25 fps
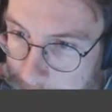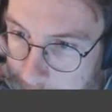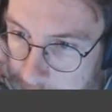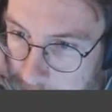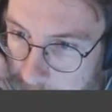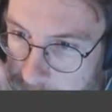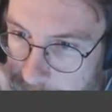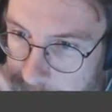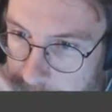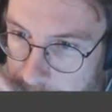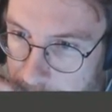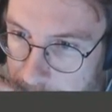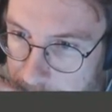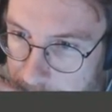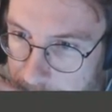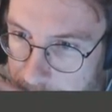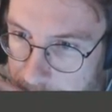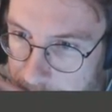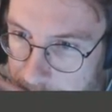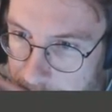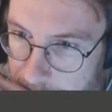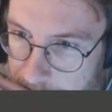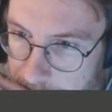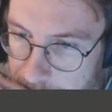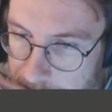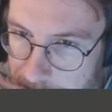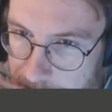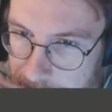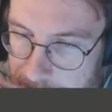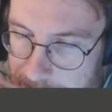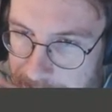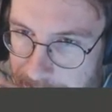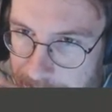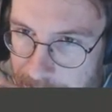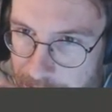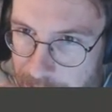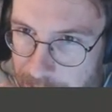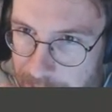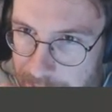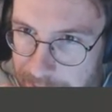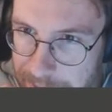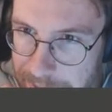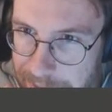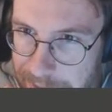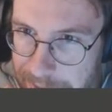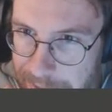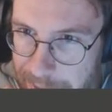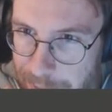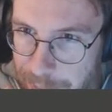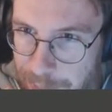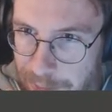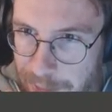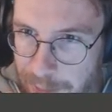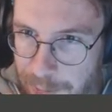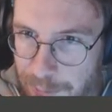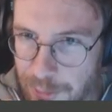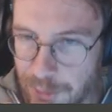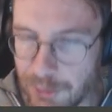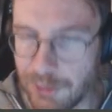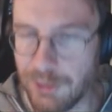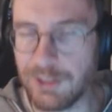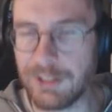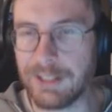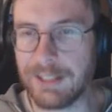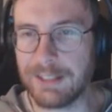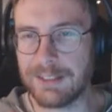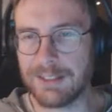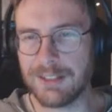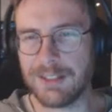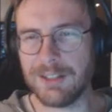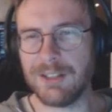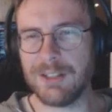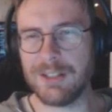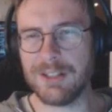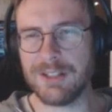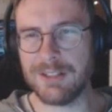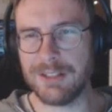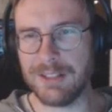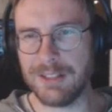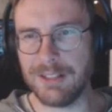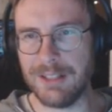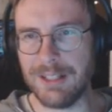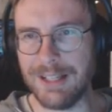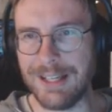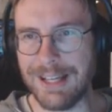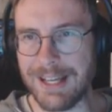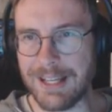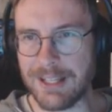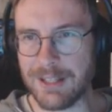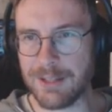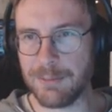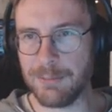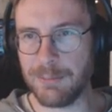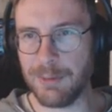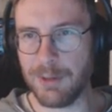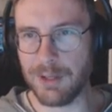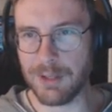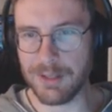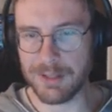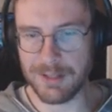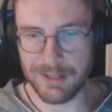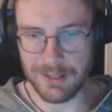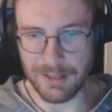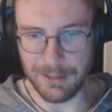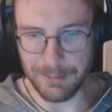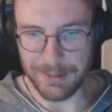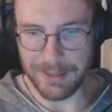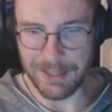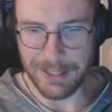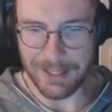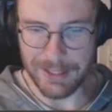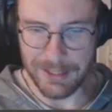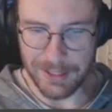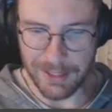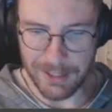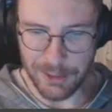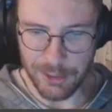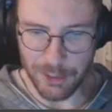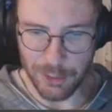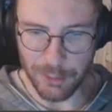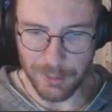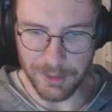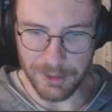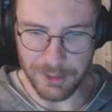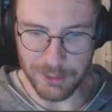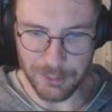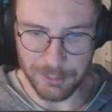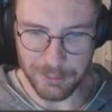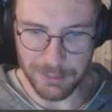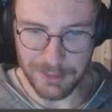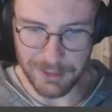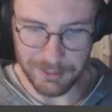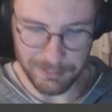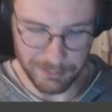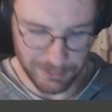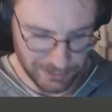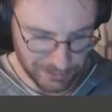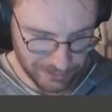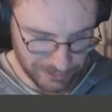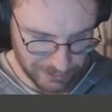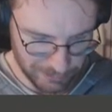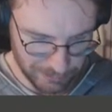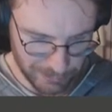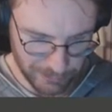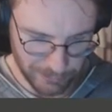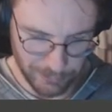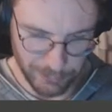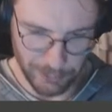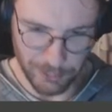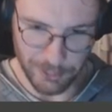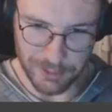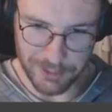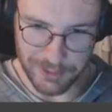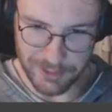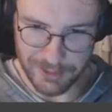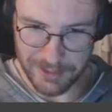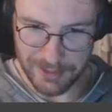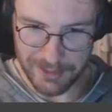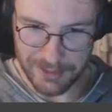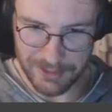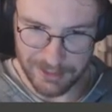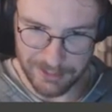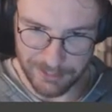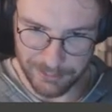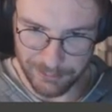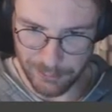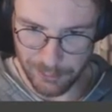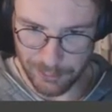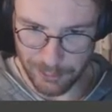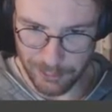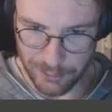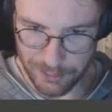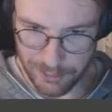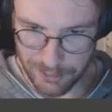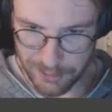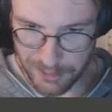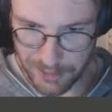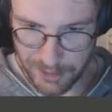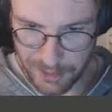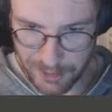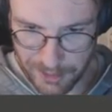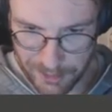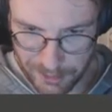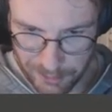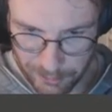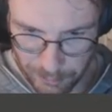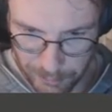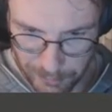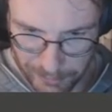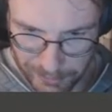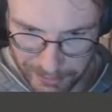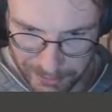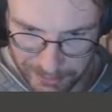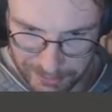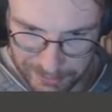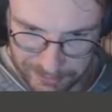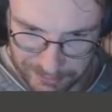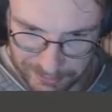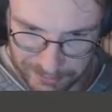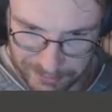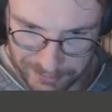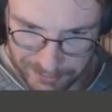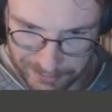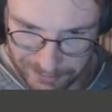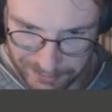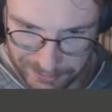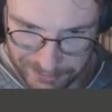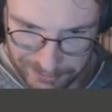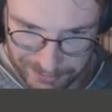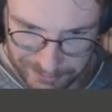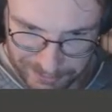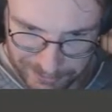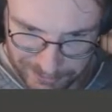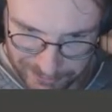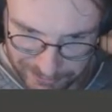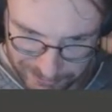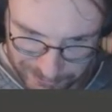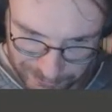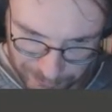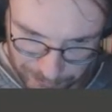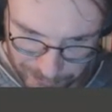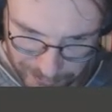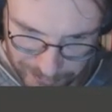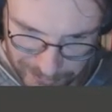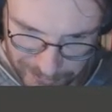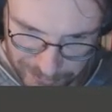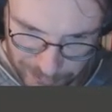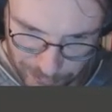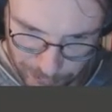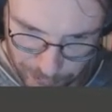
uh, it's actually, if, if you look at cars, they're less boxy. I mean, I, I know what you mean, because before this, of course, we had We had the